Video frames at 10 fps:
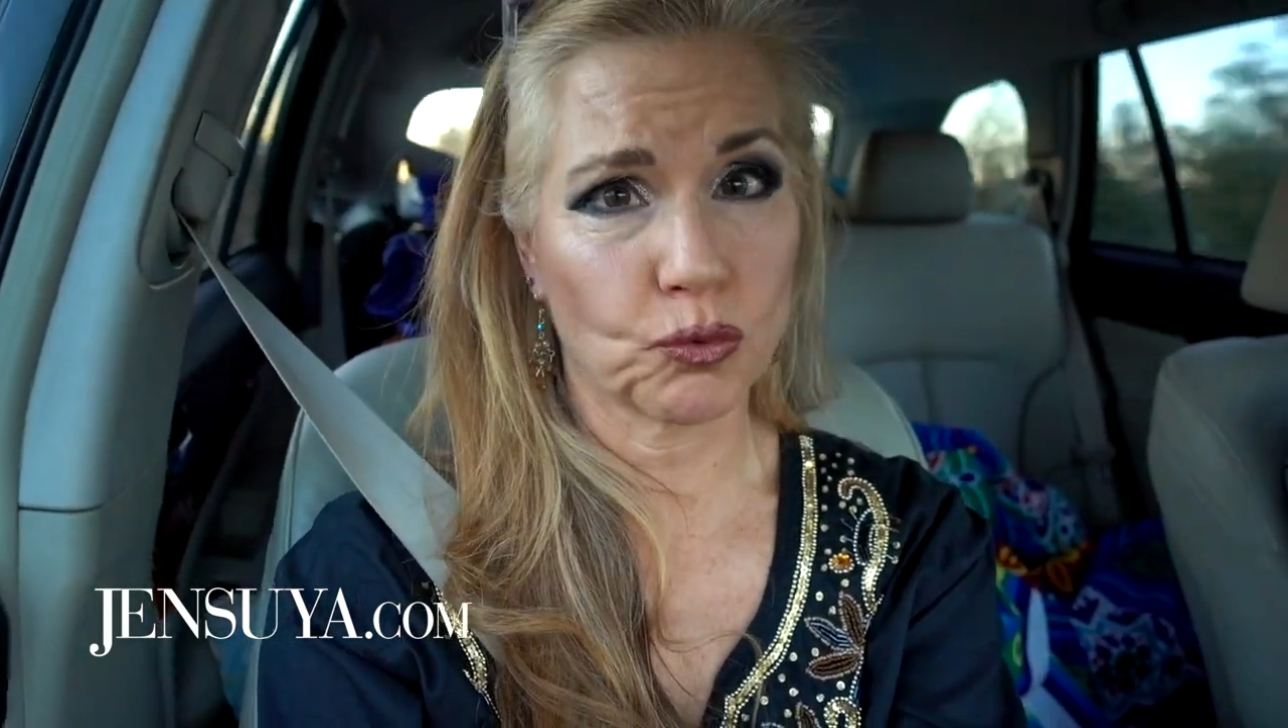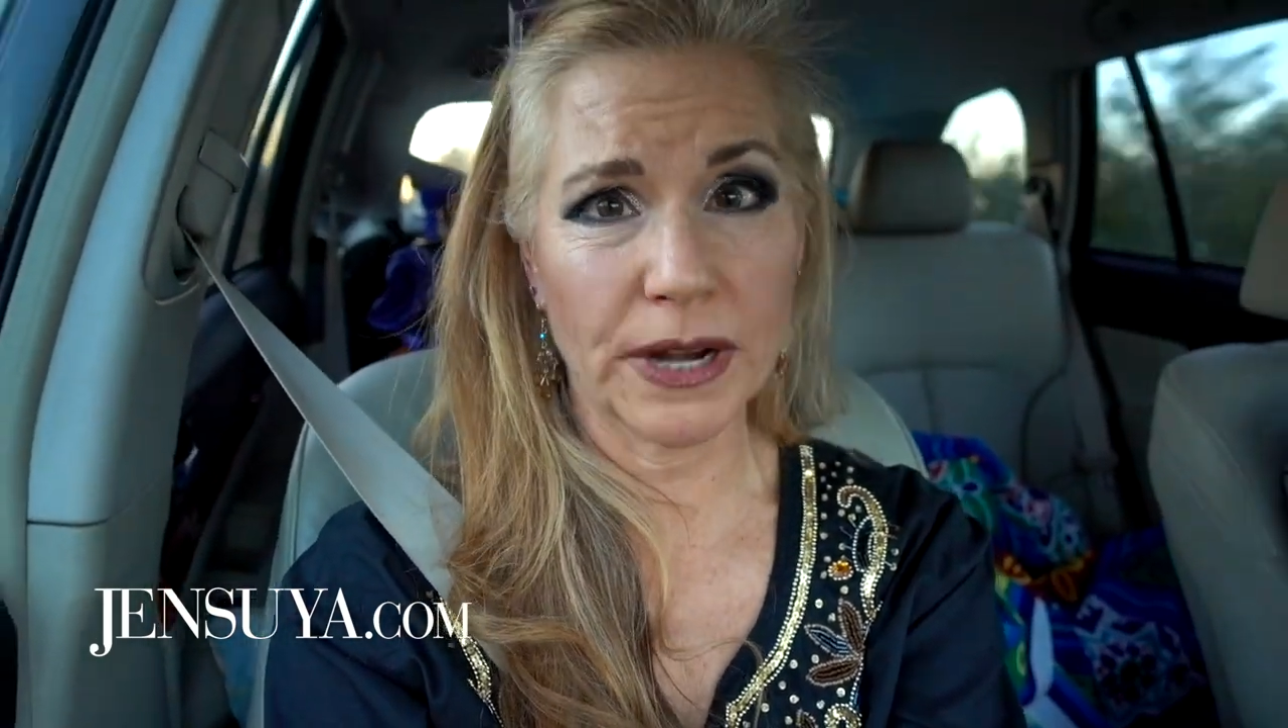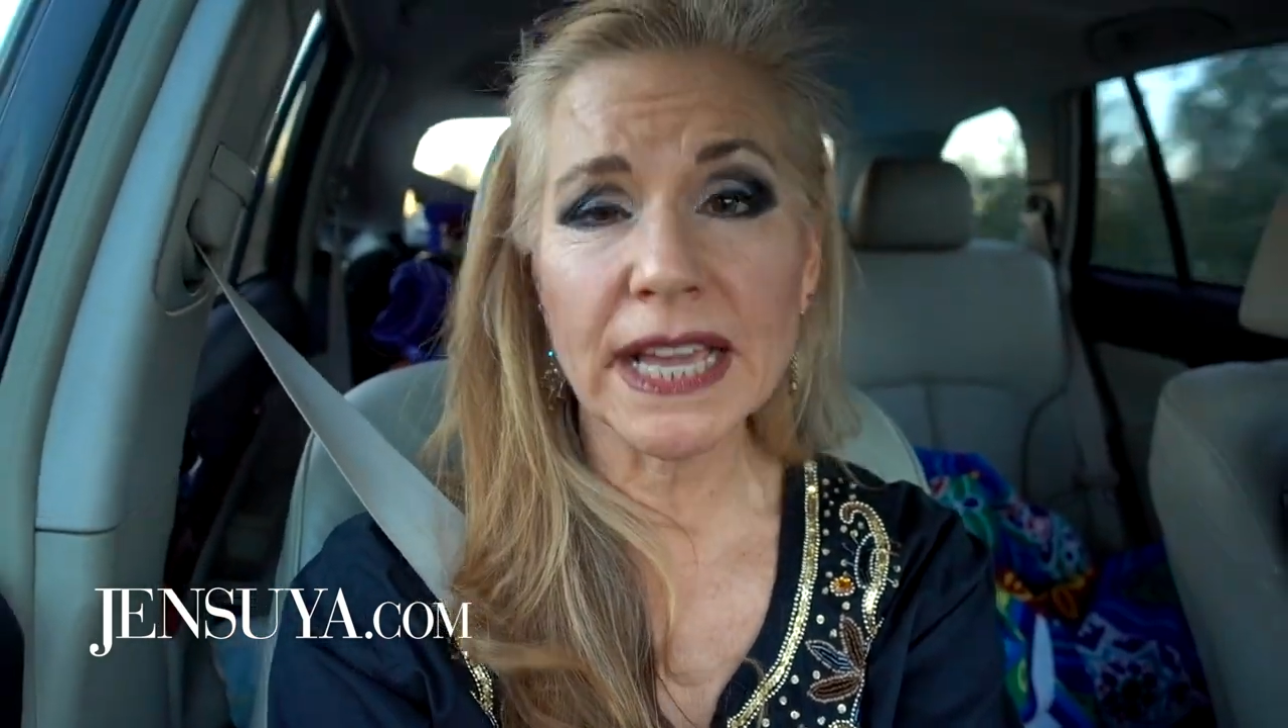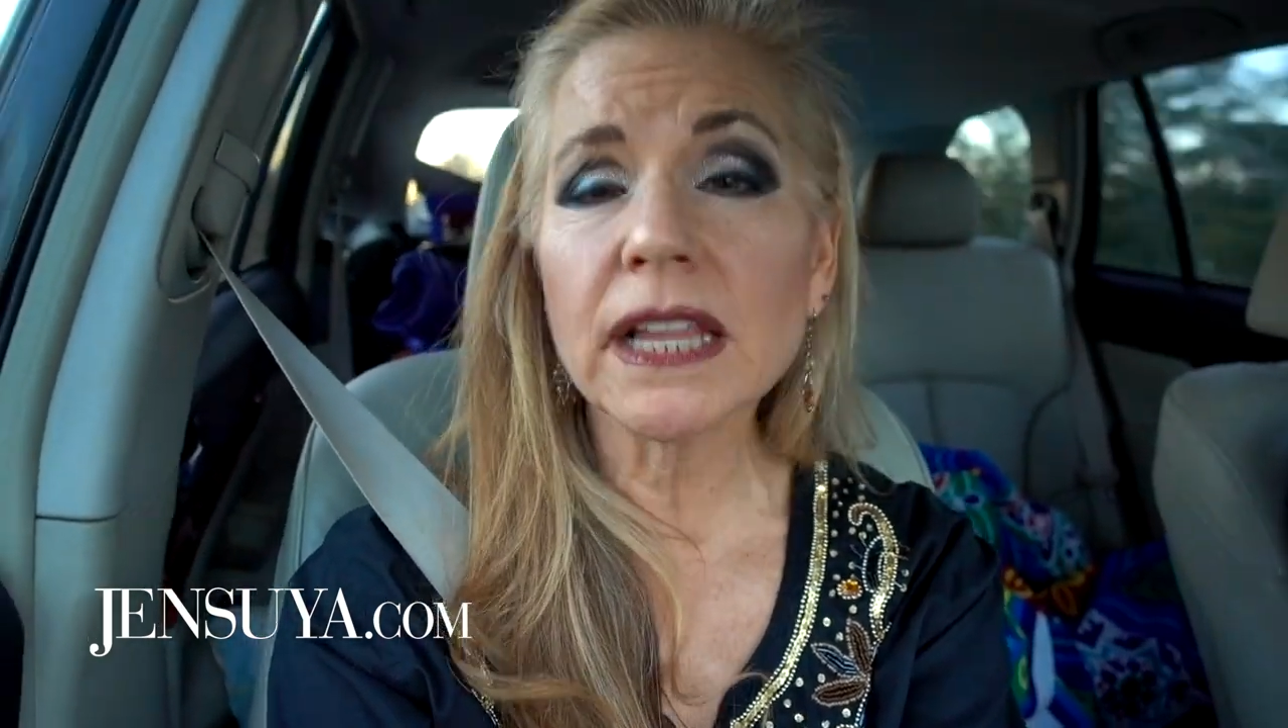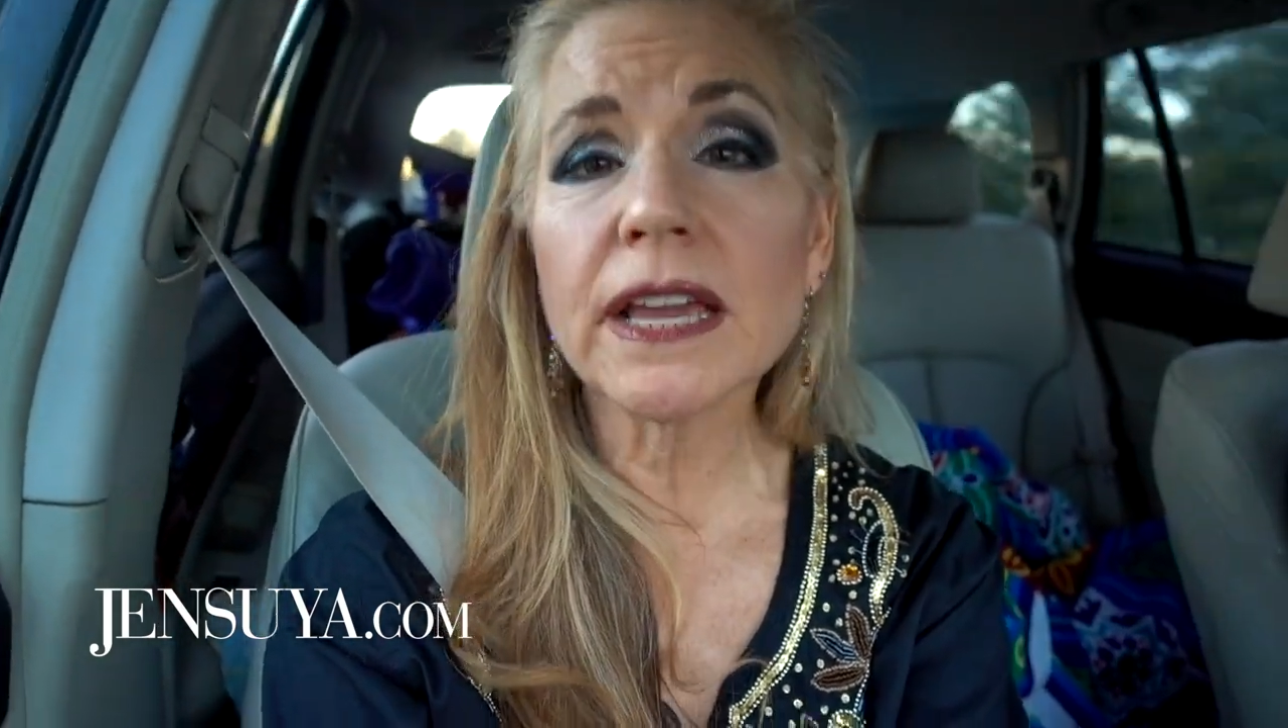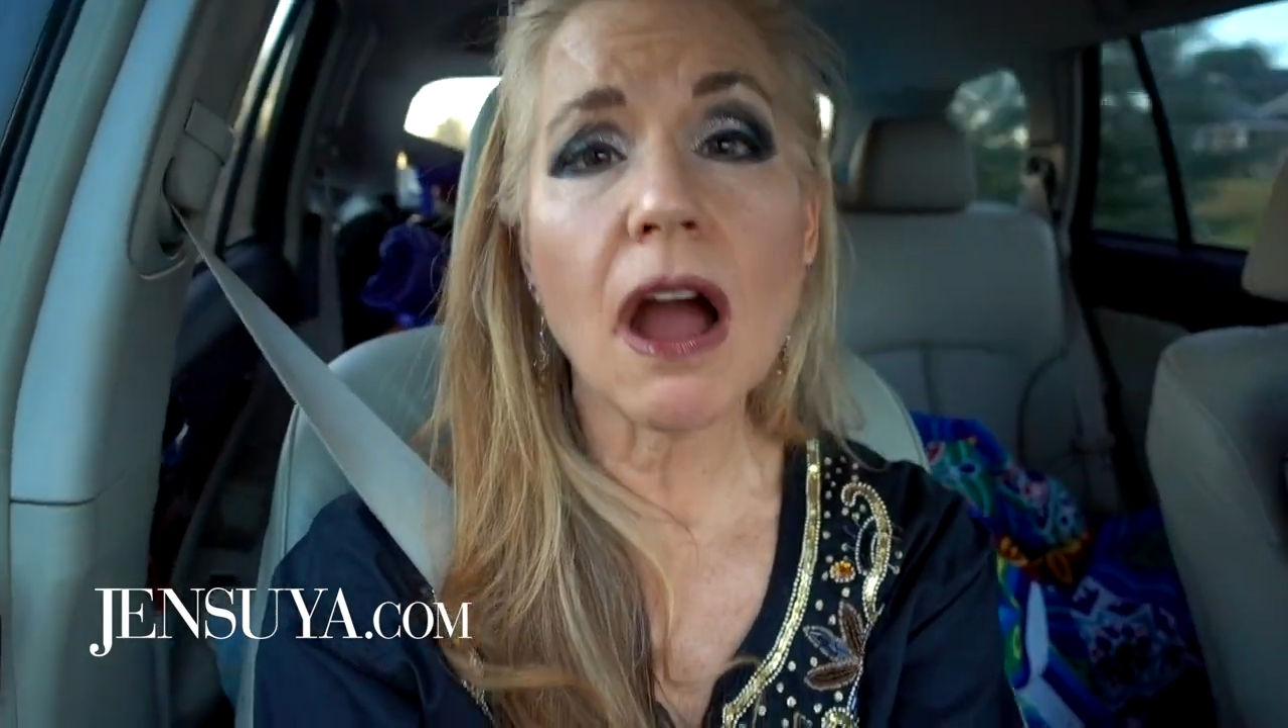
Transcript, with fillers: really